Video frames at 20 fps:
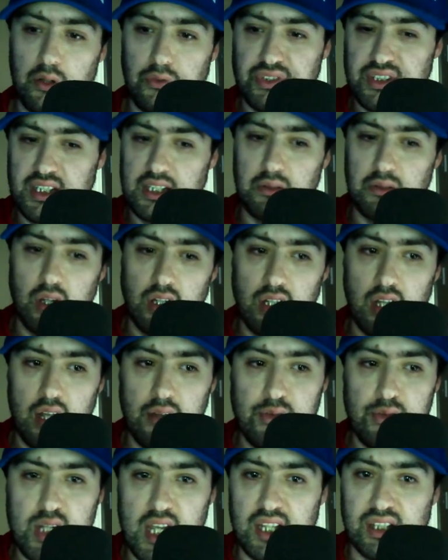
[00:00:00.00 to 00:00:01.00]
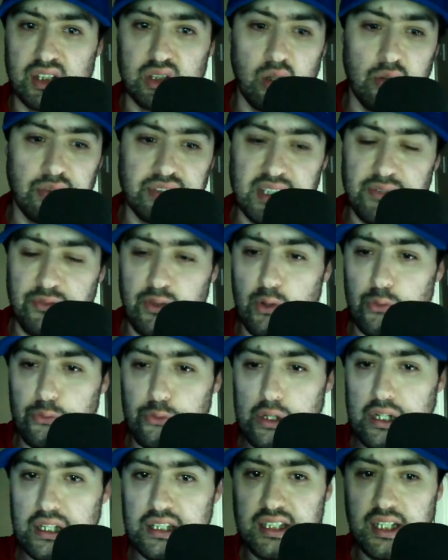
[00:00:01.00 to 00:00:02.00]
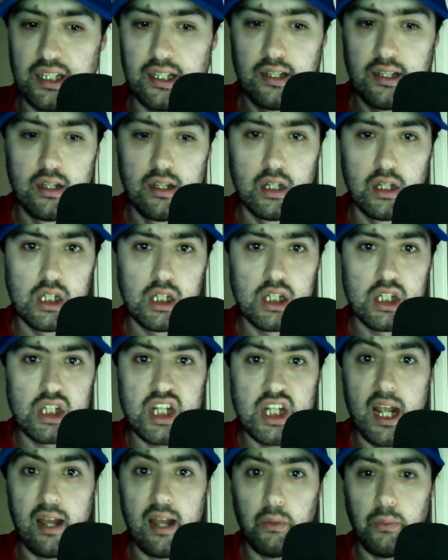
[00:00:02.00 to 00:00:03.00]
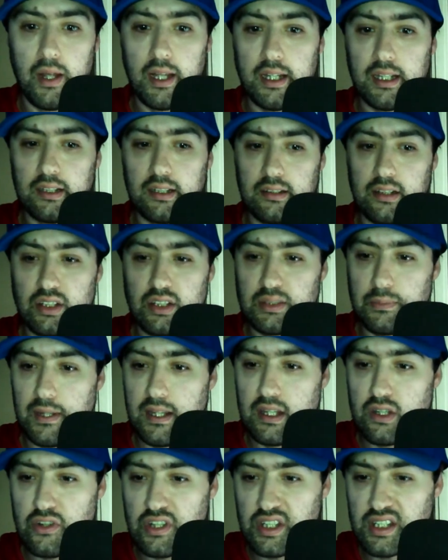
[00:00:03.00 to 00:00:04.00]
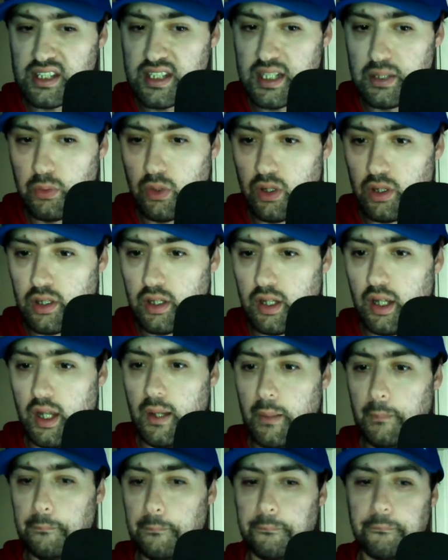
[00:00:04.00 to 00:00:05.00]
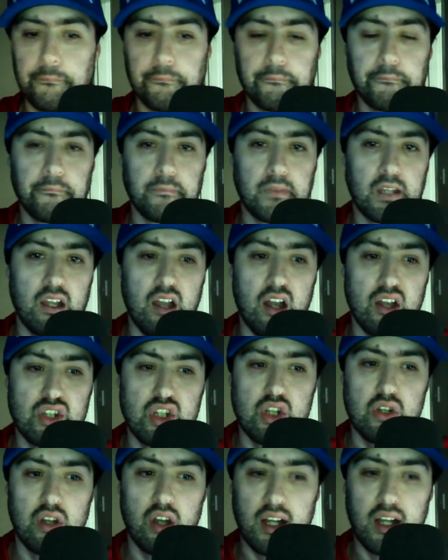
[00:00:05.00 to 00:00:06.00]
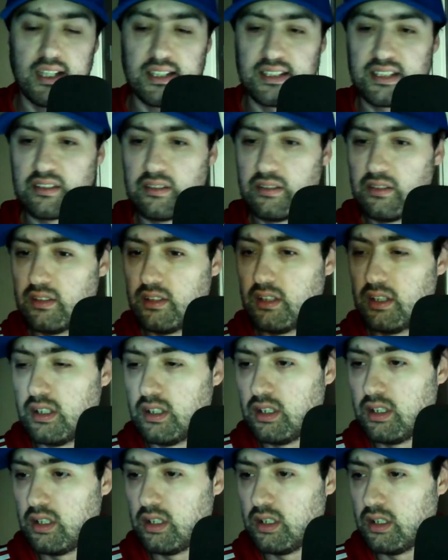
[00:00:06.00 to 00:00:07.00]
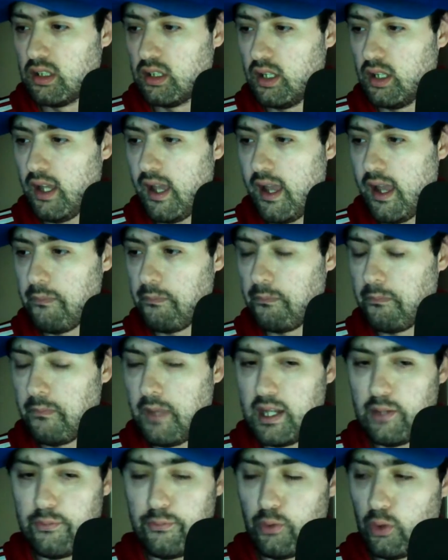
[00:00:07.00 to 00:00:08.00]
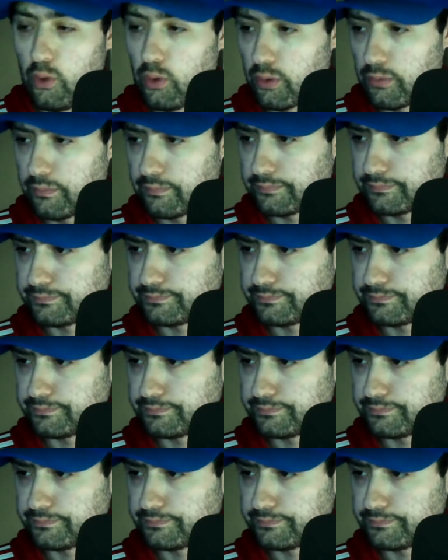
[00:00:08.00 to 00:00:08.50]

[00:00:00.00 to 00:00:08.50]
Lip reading: Obviously, you've got live chat, so obviously feel free to chat away because it'll be interesting to see what cars you guys may have thought.